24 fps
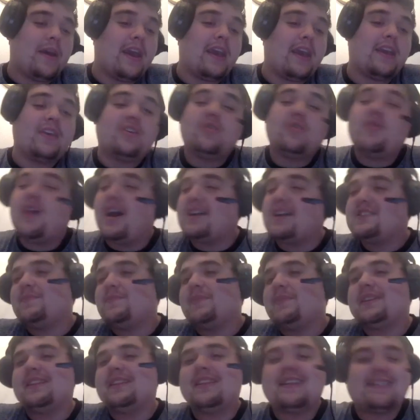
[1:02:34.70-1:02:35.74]
But hey, you guys have
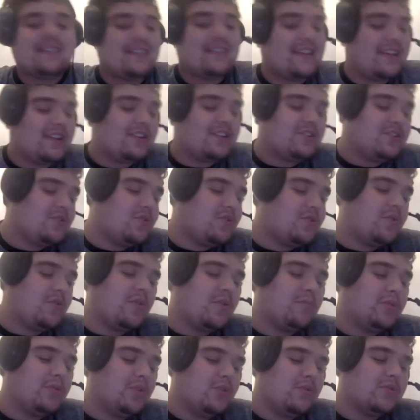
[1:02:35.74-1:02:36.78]
been listening to
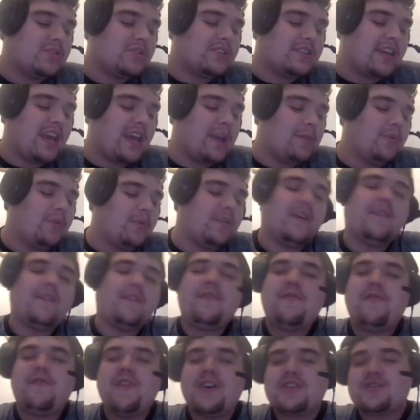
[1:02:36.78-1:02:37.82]
the Blue Stable, the
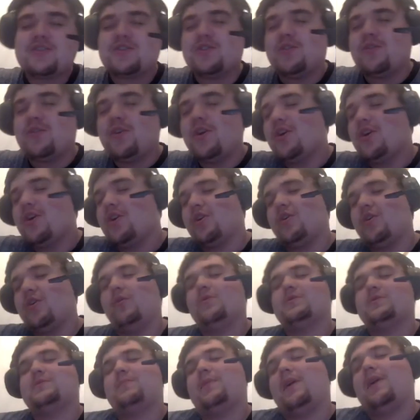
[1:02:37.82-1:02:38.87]
official
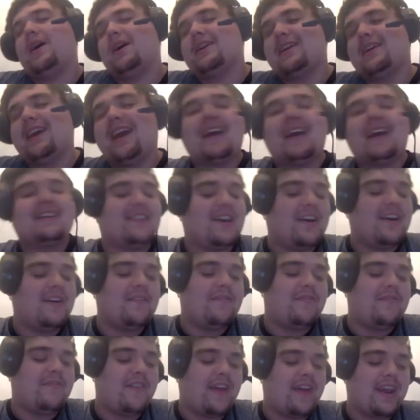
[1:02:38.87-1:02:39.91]
Colts podcast
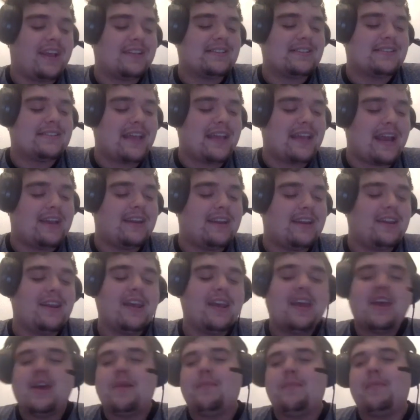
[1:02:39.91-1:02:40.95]
of Fansided.
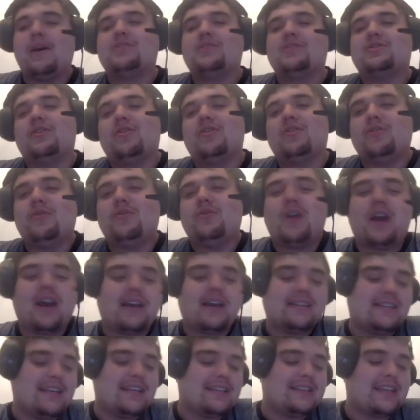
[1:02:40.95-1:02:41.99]
Make sure you
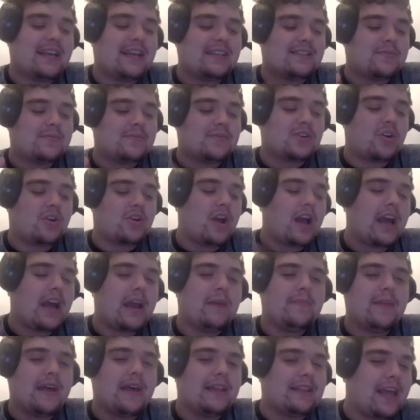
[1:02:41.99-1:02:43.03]
guys hit that
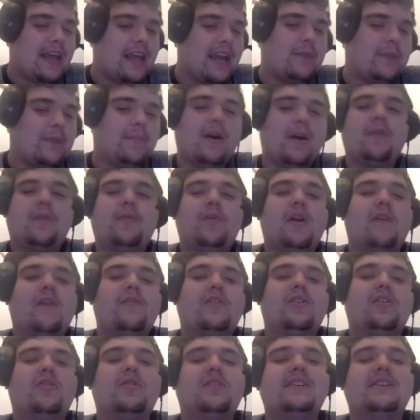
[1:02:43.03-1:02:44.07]
subscribe, that like button
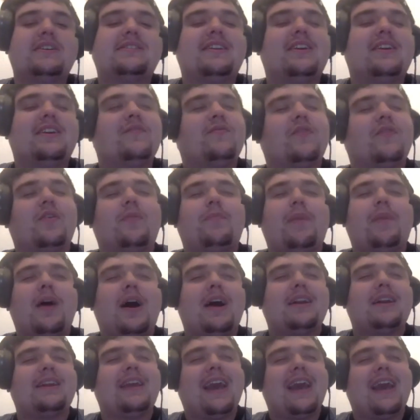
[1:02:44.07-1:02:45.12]
wherever you're listening for a
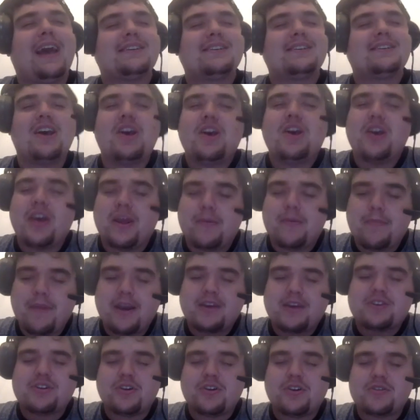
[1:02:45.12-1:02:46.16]
podcast, and
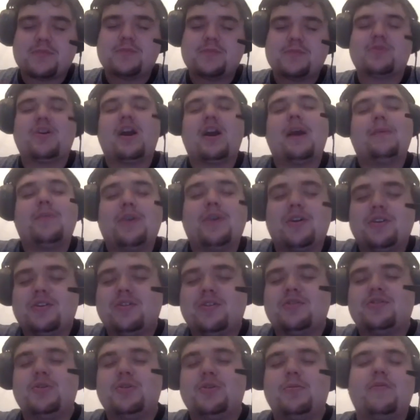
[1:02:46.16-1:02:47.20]
make sure you're subscribed on
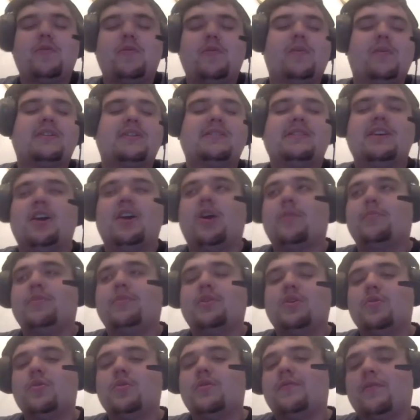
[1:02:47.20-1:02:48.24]
YouTube if you want to see our
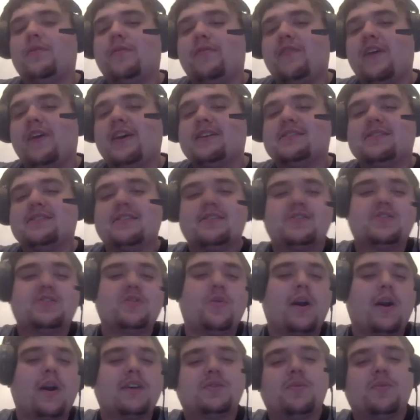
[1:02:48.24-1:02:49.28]
beautiful faces
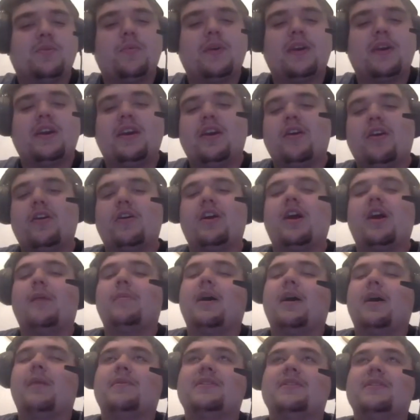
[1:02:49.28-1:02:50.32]
twice a week here
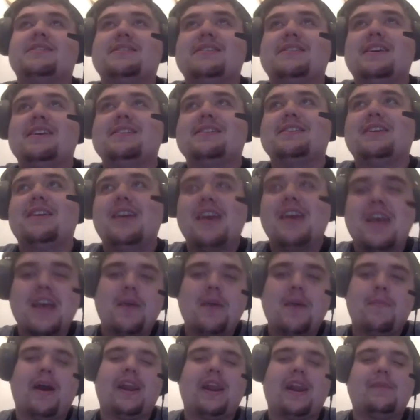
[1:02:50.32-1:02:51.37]
coming up in the season.
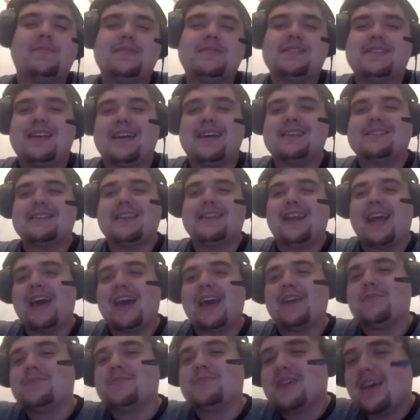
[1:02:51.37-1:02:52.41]
My name is Destin
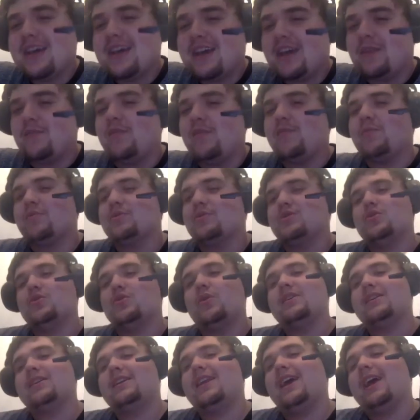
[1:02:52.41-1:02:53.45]
Adams, and we were
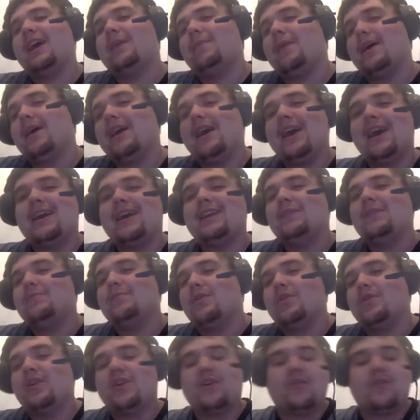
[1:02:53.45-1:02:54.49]
joined today by Eddy
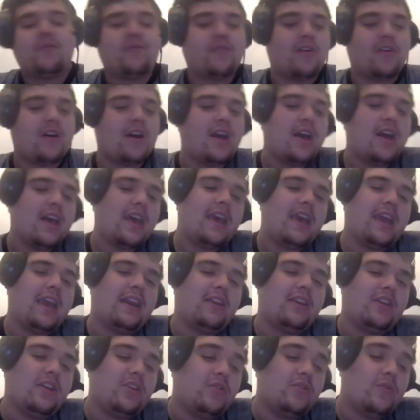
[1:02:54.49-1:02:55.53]
McGilvra.
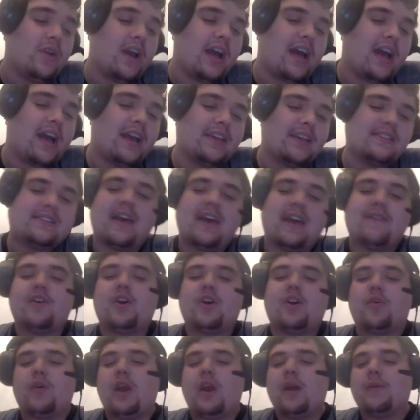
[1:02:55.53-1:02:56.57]
And you guys have a
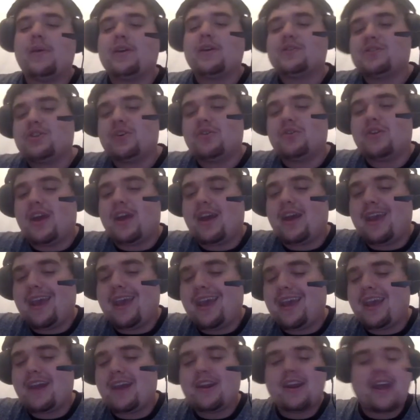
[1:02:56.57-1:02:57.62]
great rest of your day.
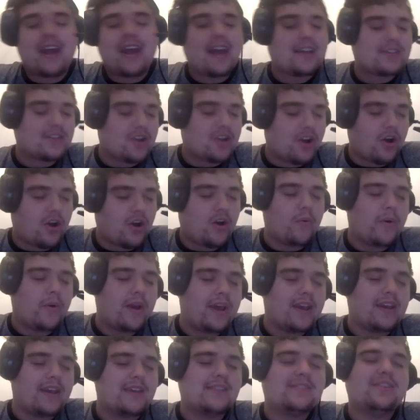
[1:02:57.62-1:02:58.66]
And as
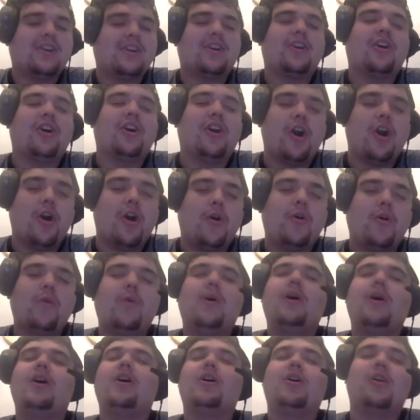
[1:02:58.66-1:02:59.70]
always,
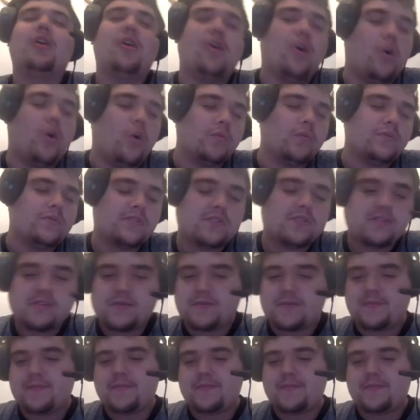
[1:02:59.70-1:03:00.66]
go Colts.